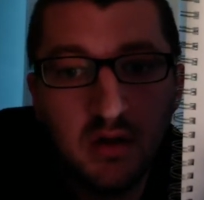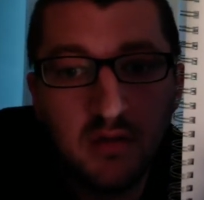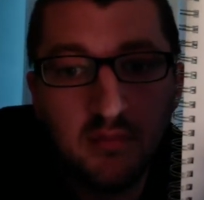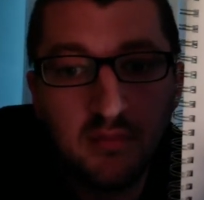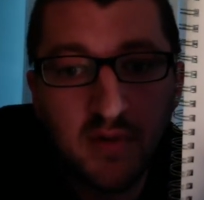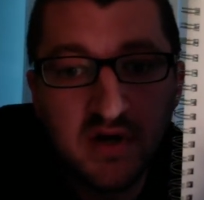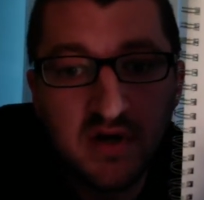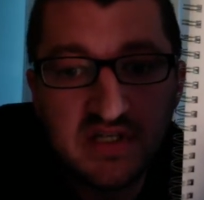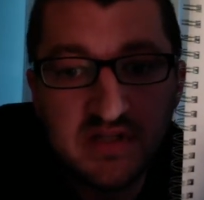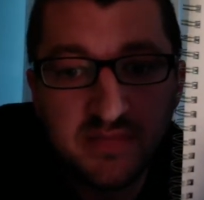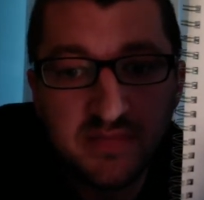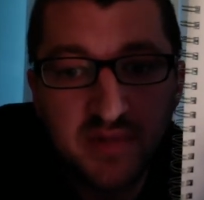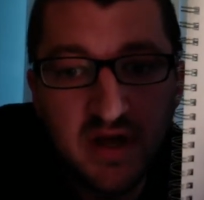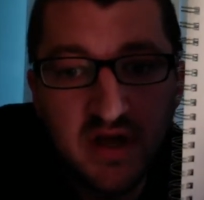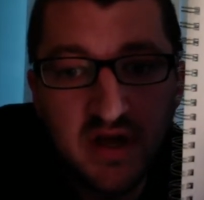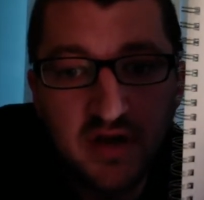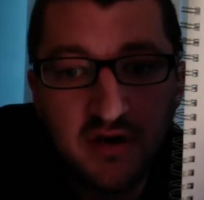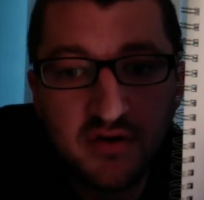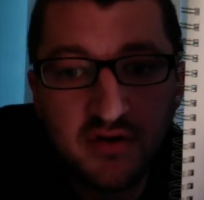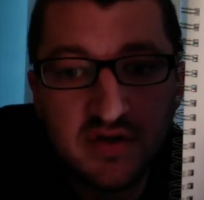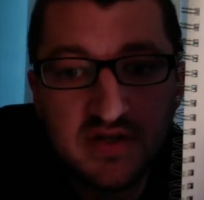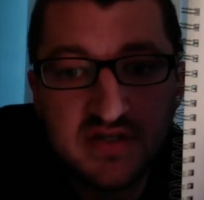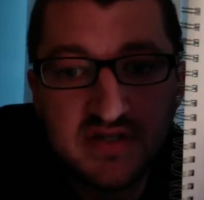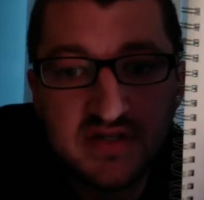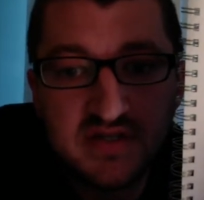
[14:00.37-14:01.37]
Money supply
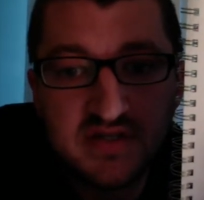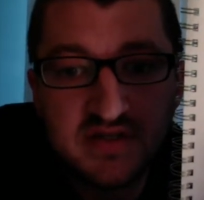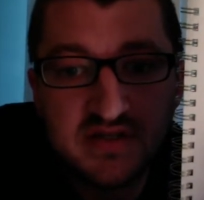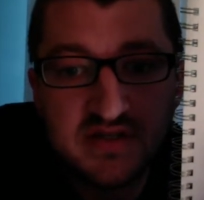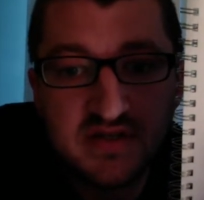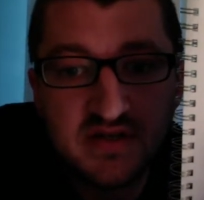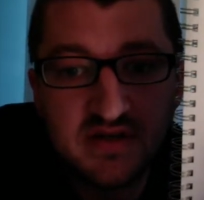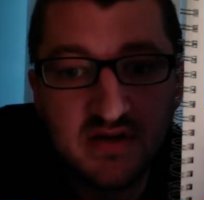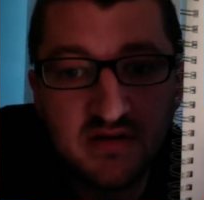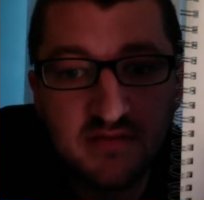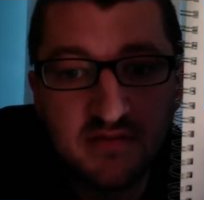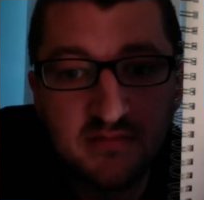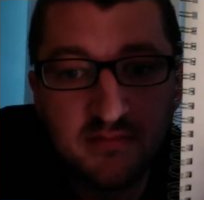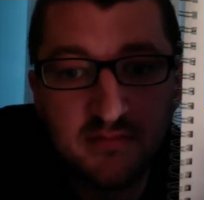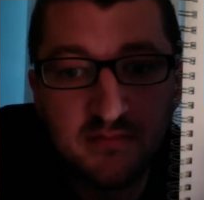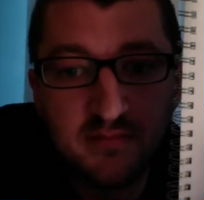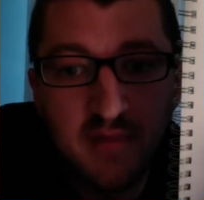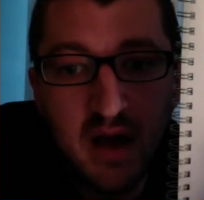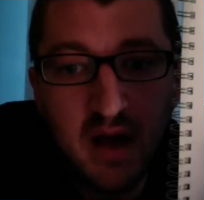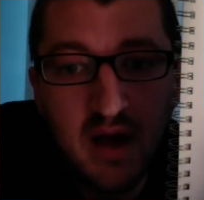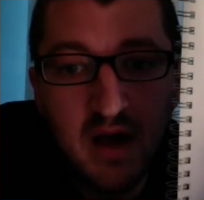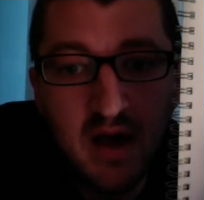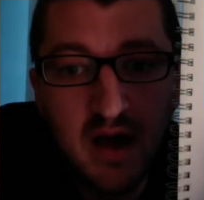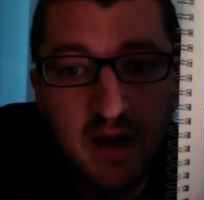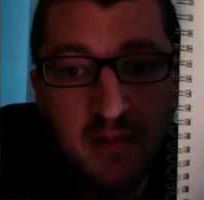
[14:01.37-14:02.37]
increases,
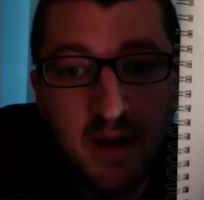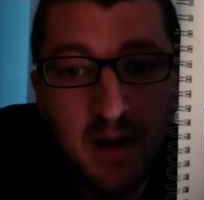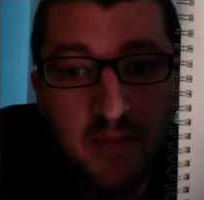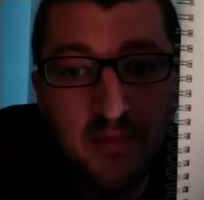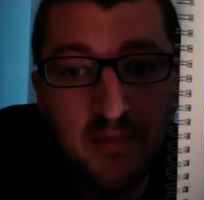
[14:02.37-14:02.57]
my